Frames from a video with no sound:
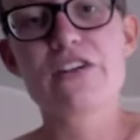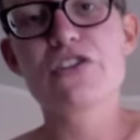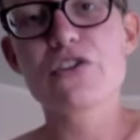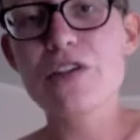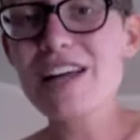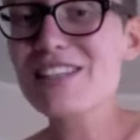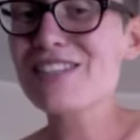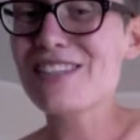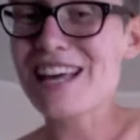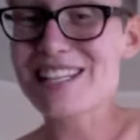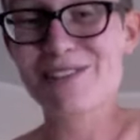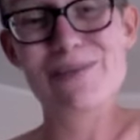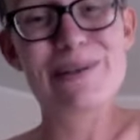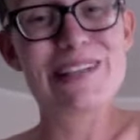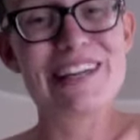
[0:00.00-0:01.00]
So
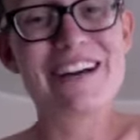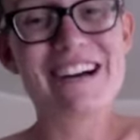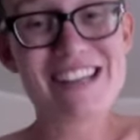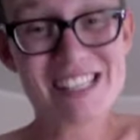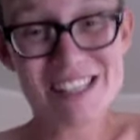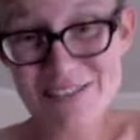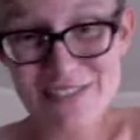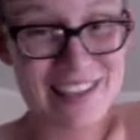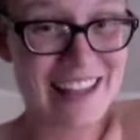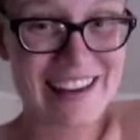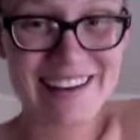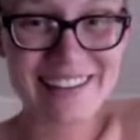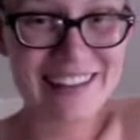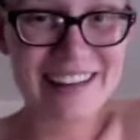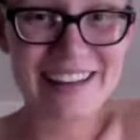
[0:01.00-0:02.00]
that's really awesome, and
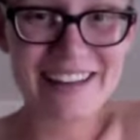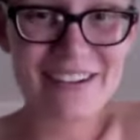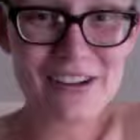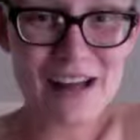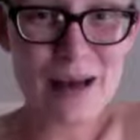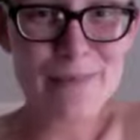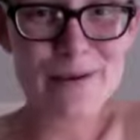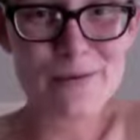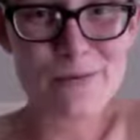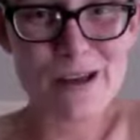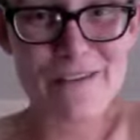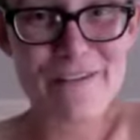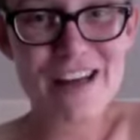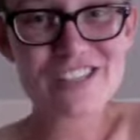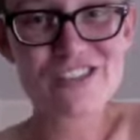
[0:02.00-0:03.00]
that, like, all happened way
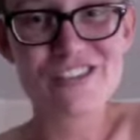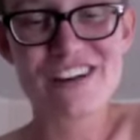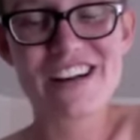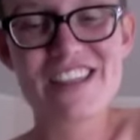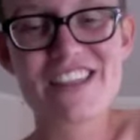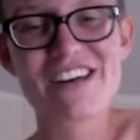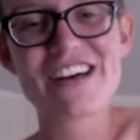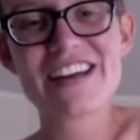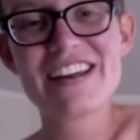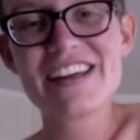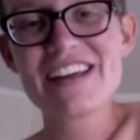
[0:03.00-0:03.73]
faster than I thought.